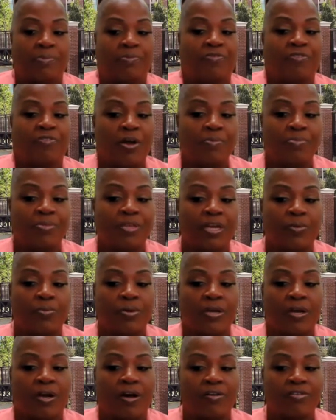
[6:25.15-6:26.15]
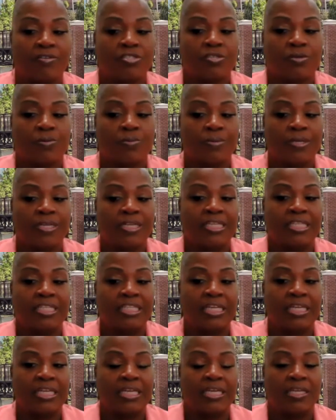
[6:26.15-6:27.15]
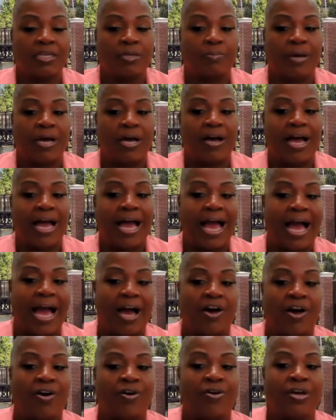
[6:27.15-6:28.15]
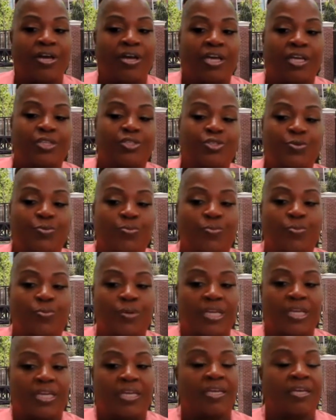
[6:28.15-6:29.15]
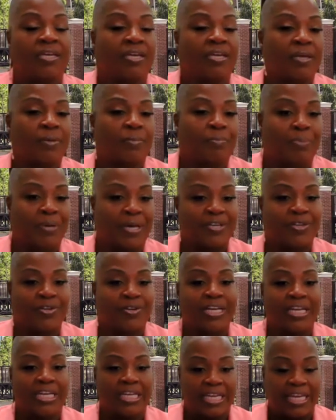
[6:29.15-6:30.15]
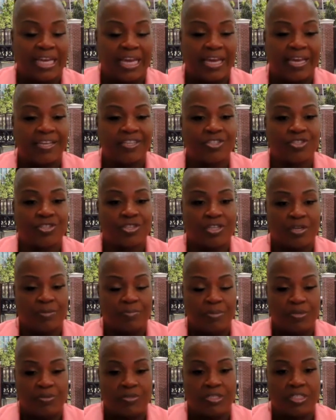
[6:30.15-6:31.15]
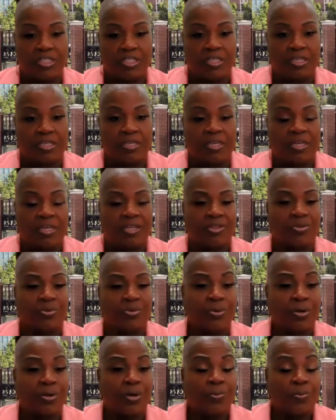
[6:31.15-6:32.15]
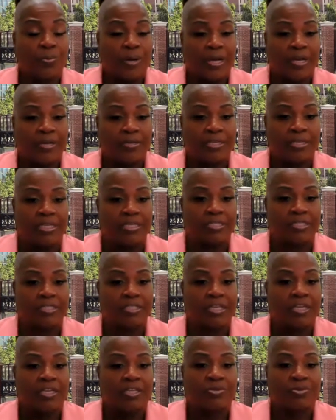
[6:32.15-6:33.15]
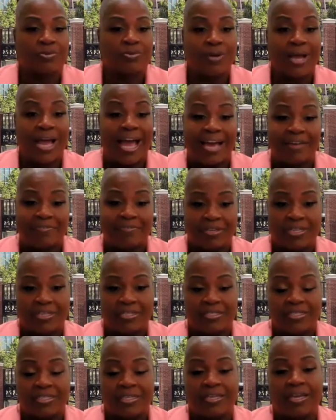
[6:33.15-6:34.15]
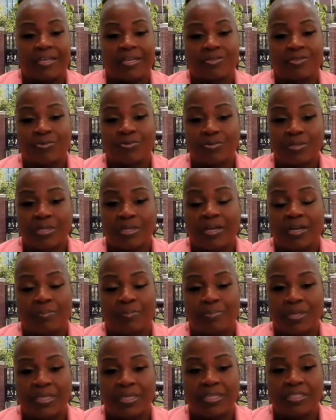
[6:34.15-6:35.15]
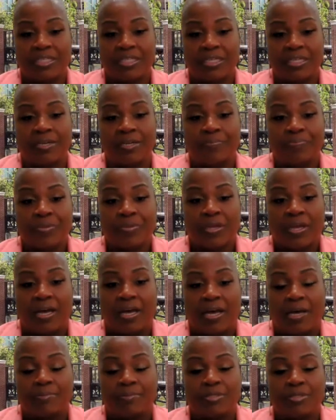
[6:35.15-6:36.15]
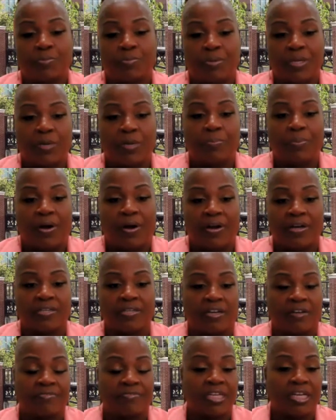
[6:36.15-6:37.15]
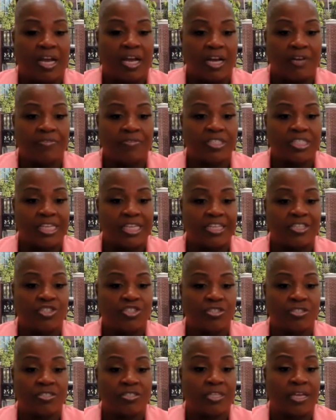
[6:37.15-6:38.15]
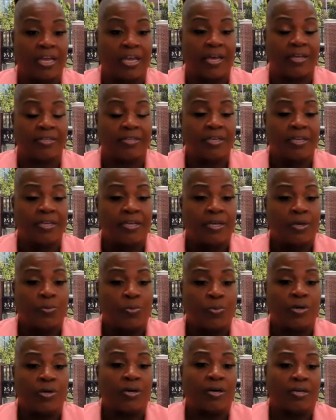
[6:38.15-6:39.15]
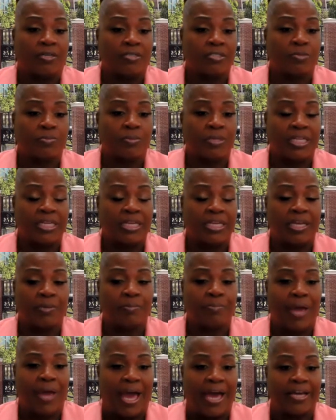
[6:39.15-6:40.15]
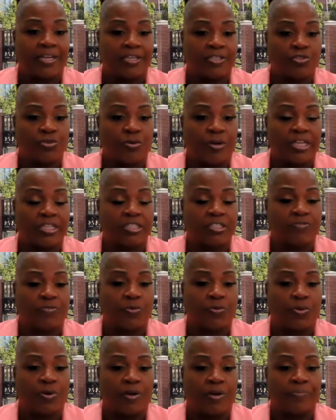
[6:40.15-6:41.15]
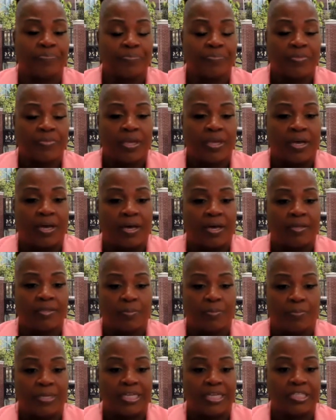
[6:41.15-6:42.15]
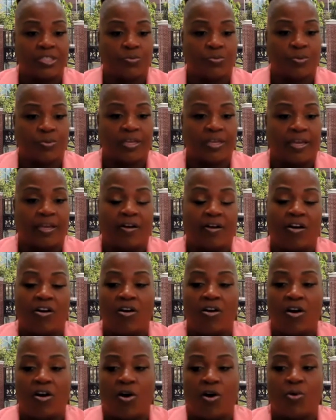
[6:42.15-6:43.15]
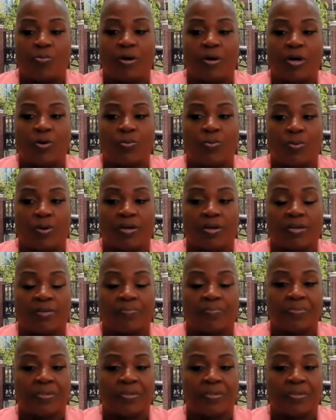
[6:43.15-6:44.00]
From there, we are also really thinking about how do we better engage the community through awareness, through advocacy, and through their ability to be a part of the conversations that will ultimately impact and transform the place where they call home or work.